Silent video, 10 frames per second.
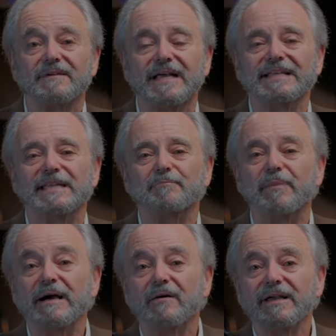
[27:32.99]
and get
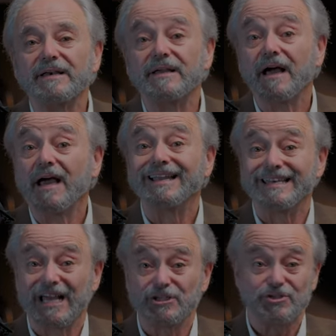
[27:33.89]
buried
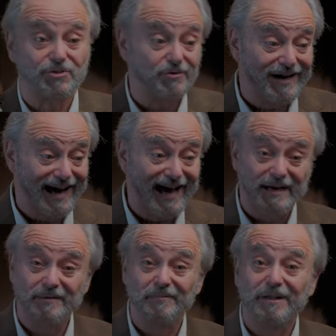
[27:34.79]
next to
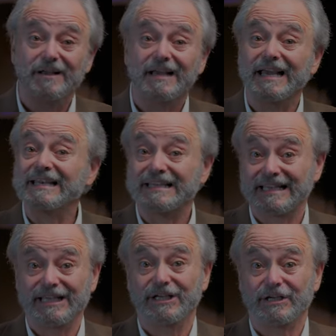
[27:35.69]
Adam and
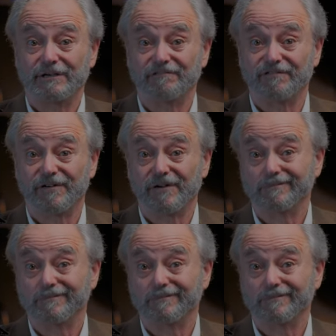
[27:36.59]
Eve.